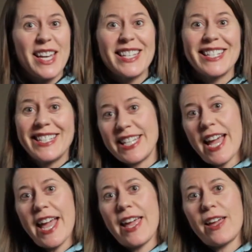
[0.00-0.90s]

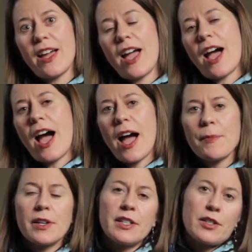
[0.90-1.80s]
Today, I'm
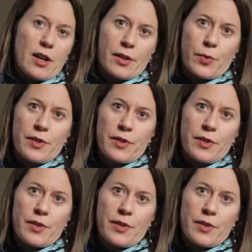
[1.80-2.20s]
going to talk with